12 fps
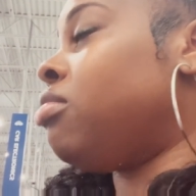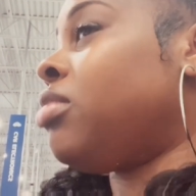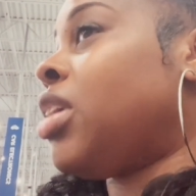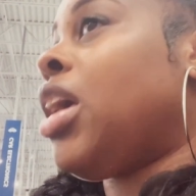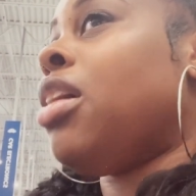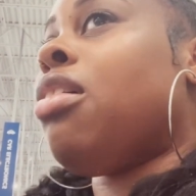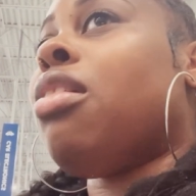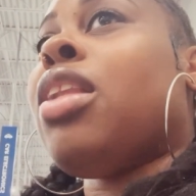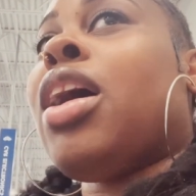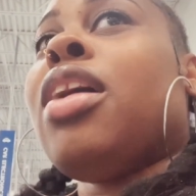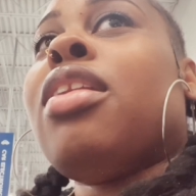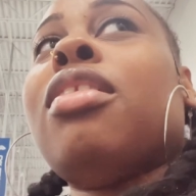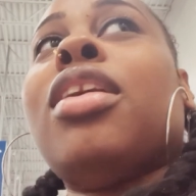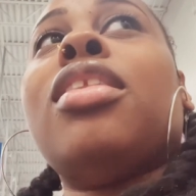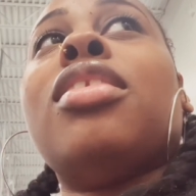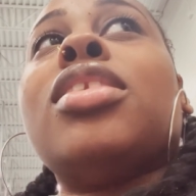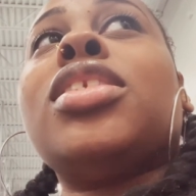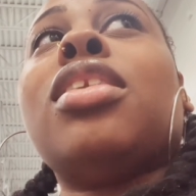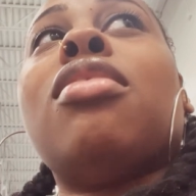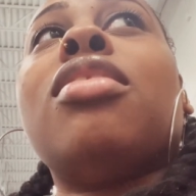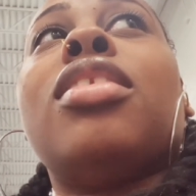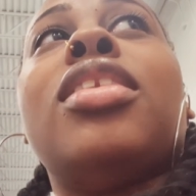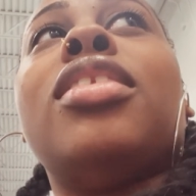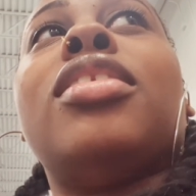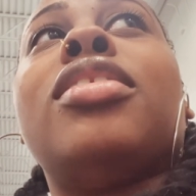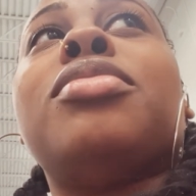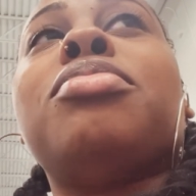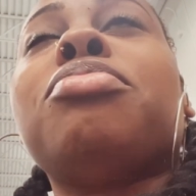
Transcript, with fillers: I ain't gonna lie though, it looks so clear.